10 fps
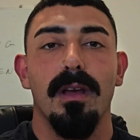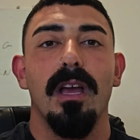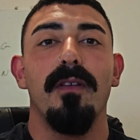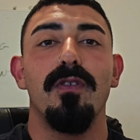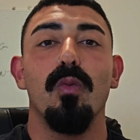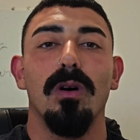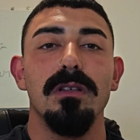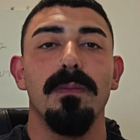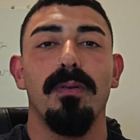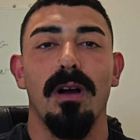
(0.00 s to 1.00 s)
If you want
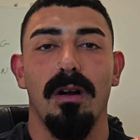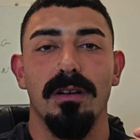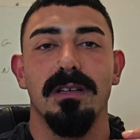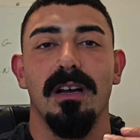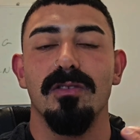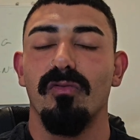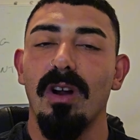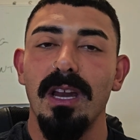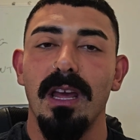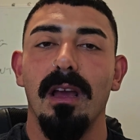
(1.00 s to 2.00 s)
to prioritize
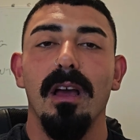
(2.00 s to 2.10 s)
running,